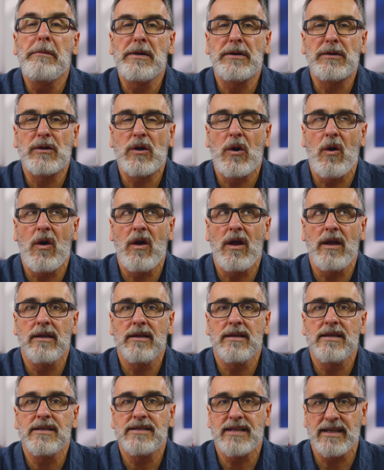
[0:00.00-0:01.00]
would
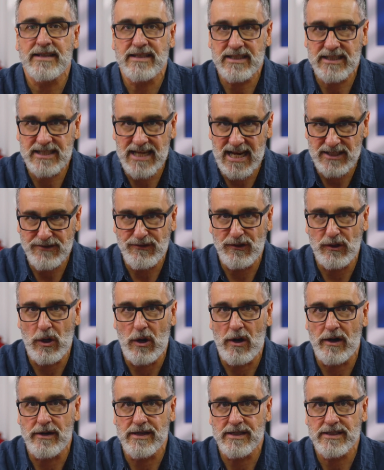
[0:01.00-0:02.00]
call successful
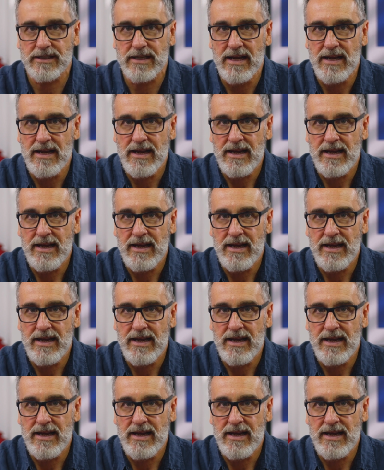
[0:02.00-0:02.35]
artists